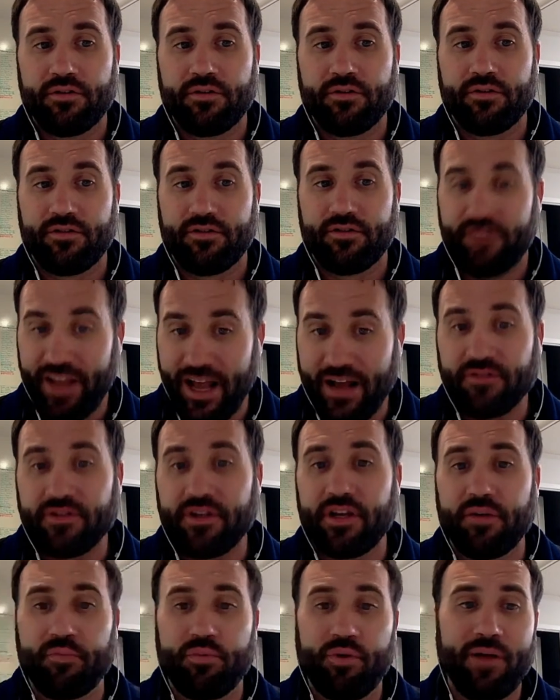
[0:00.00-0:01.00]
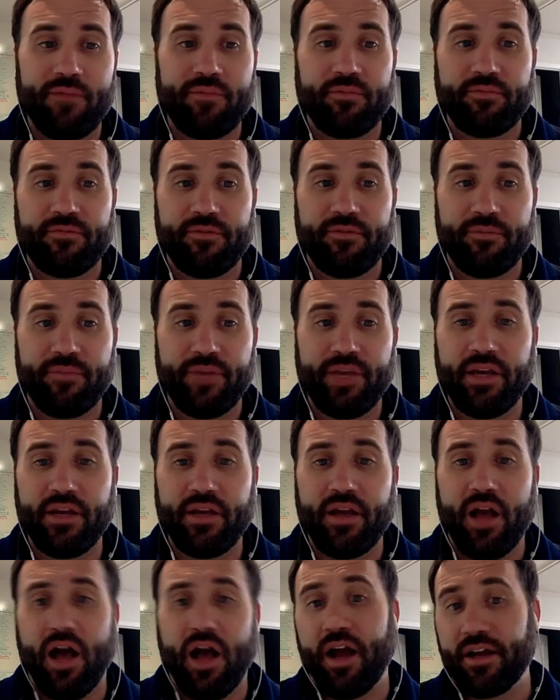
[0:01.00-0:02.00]
Sounds like a problem to
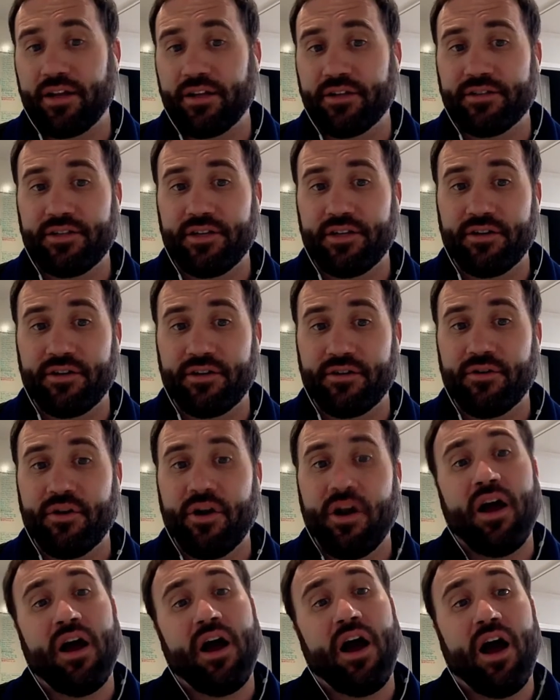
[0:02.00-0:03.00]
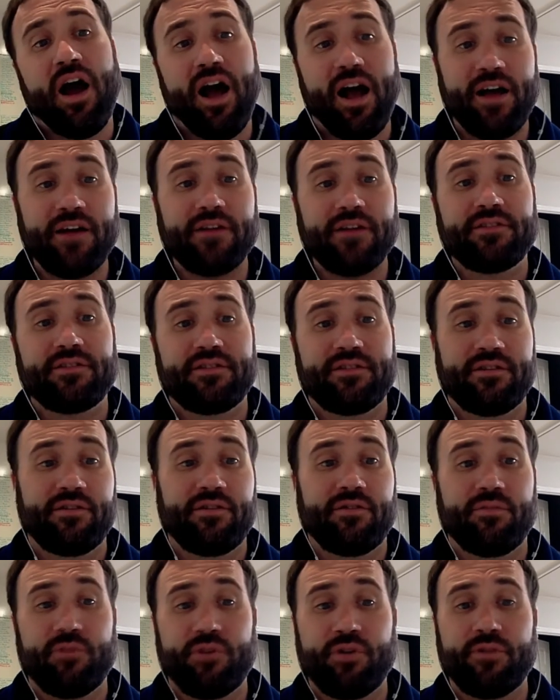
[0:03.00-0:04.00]
me. I can tell you I still
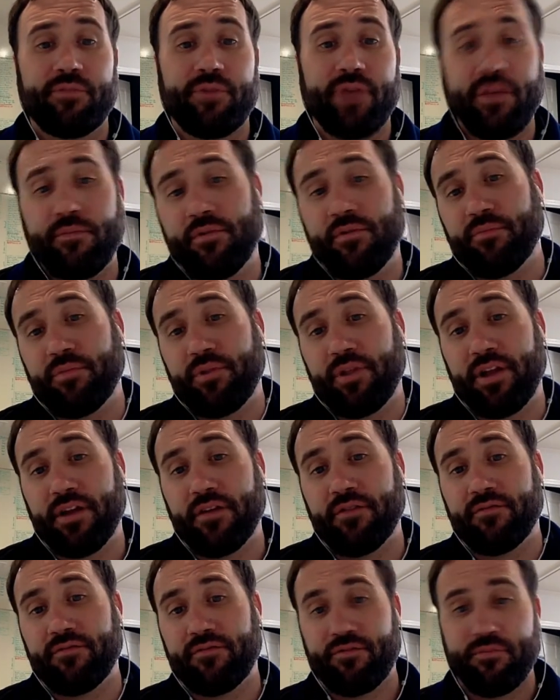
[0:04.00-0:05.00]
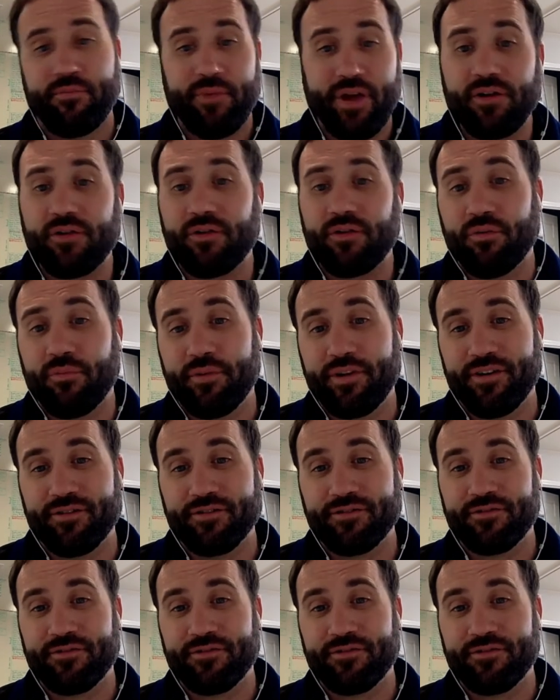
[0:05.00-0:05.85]
am on a payment plan for medical bills